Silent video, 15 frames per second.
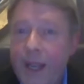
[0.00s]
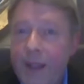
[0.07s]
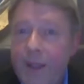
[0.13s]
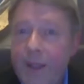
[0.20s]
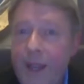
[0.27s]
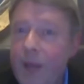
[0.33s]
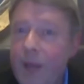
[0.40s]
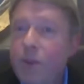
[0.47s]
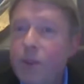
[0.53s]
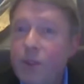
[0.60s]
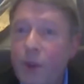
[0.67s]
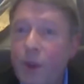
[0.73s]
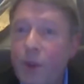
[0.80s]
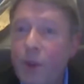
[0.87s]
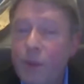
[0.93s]
the end
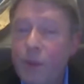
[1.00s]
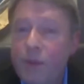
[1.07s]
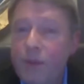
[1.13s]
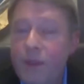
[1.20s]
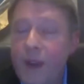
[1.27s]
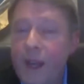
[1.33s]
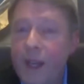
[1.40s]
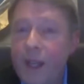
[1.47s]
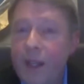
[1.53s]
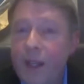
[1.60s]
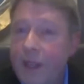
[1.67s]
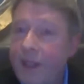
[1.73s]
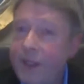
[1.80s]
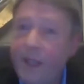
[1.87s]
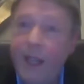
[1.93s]
result was finding a
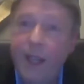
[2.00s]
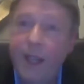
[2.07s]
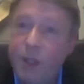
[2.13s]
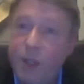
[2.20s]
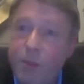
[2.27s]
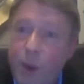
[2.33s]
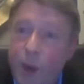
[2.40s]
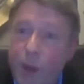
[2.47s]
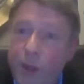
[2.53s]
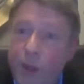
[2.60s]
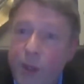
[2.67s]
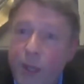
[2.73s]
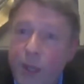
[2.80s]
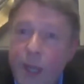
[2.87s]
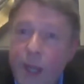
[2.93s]
fantastic
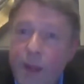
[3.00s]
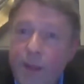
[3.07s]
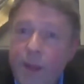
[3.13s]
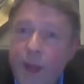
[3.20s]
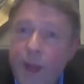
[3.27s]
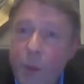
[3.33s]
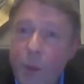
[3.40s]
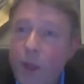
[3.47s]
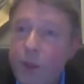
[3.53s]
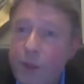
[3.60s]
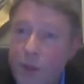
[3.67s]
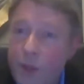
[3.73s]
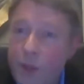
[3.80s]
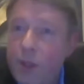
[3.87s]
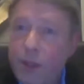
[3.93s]
partner that well
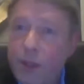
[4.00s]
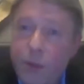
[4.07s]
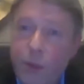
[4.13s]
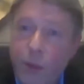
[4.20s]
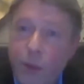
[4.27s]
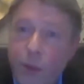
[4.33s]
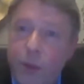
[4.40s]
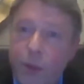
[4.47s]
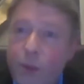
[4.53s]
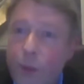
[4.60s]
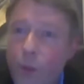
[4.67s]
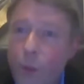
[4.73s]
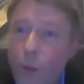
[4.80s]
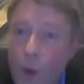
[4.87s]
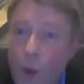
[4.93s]
suited for those
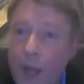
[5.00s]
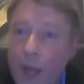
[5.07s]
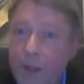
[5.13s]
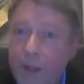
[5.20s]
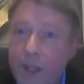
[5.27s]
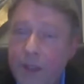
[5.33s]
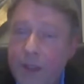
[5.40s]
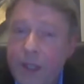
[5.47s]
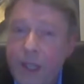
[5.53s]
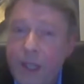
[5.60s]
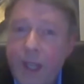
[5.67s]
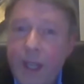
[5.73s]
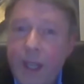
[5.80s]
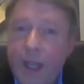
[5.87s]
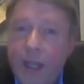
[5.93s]
wineries
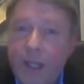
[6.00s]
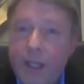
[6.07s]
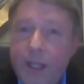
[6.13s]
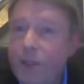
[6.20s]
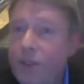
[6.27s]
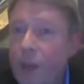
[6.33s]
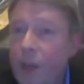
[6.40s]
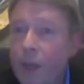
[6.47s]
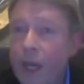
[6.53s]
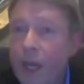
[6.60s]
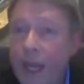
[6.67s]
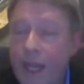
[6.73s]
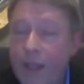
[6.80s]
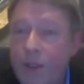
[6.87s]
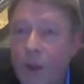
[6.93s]
uh, in
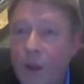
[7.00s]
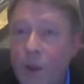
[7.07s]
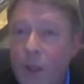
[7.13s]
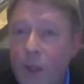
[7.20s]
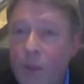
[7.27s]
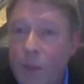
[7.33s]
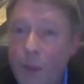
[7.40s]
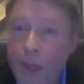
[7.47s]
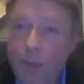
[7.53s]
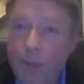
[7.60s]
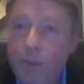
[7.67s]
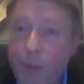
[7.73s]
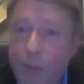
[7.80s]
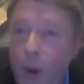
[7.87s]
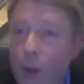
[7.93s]
Summergate. So we, we
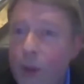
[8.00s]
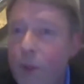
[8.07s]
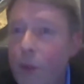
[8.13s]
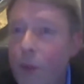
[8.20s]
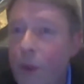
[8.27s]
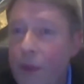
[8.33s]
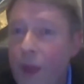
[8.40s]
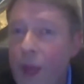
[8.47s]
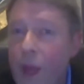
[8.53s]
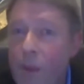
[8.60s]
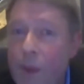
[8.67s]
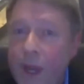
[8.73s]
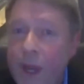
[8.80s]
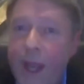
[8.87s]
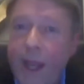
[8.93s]
partnered with them
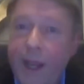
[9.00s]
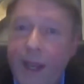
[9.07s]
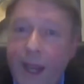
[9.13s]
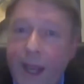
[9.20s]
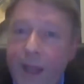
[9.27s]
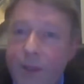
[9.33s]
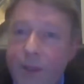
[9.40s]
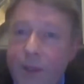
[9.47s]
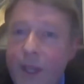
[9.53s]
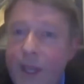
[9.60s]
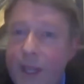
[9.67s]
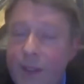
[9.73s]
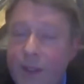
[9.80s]
and, and had, had